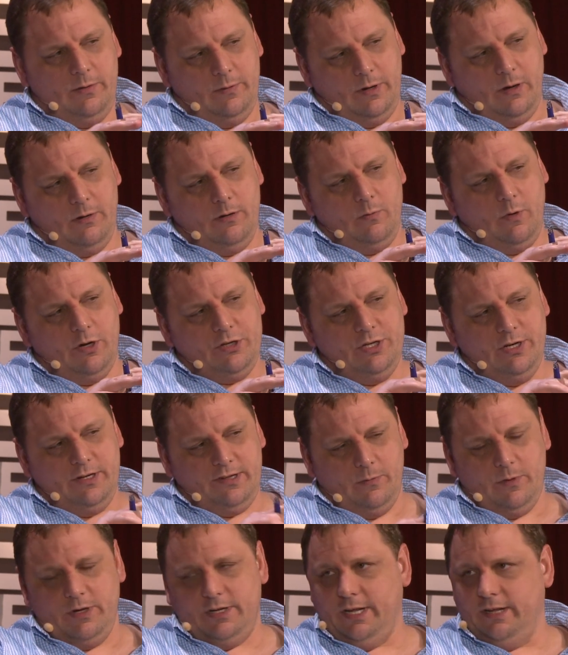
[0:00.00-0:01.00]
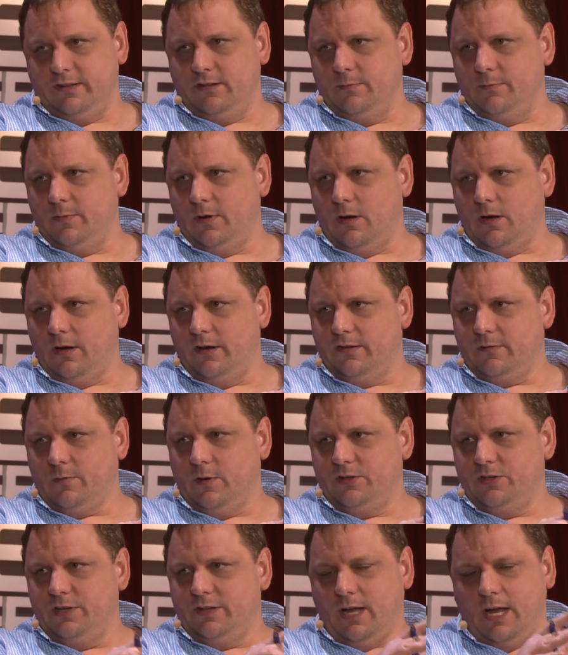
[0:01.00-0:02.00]
only rush you because I want to take some audience
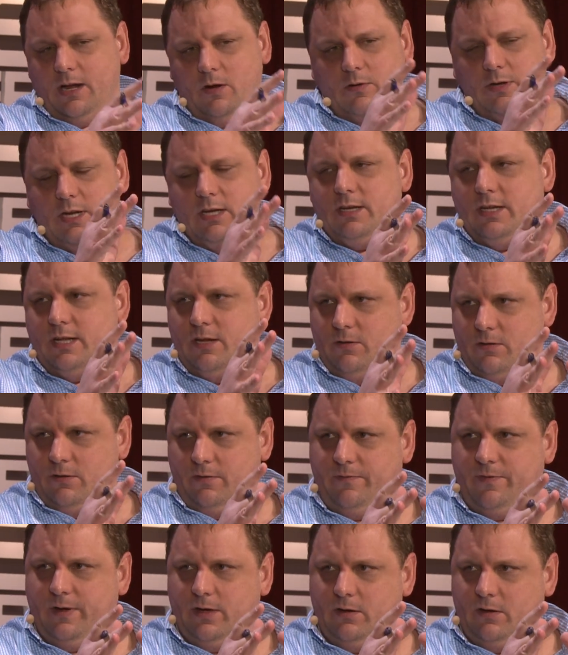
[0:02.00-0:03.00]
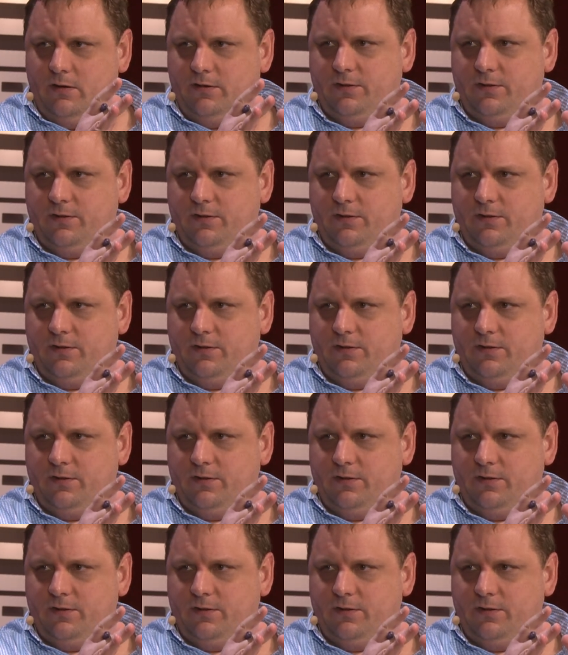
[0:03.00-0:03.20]
questions. Yeah. I don't need to hear the failure